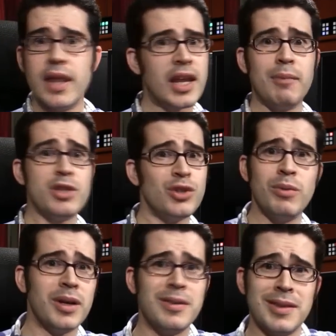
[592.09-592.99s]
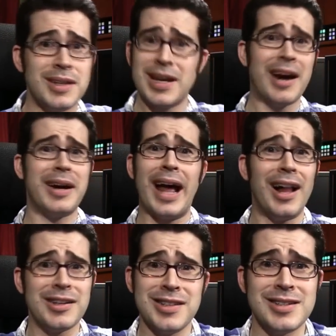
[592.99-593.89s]
And then I'm assuming the entire
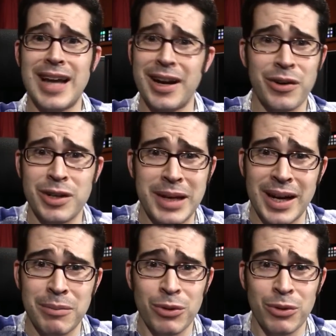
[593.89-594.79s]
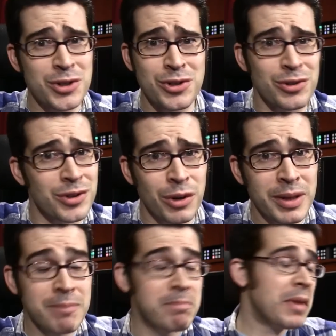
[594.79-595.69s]
galaxy is not going to become a registered
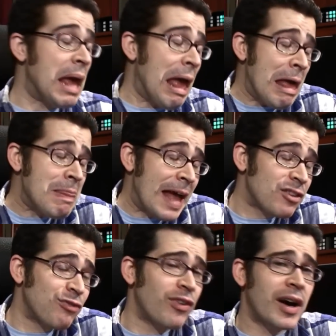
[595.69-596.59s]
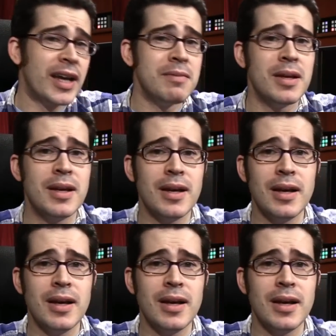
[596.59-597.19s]
Gnomie, and that's fine.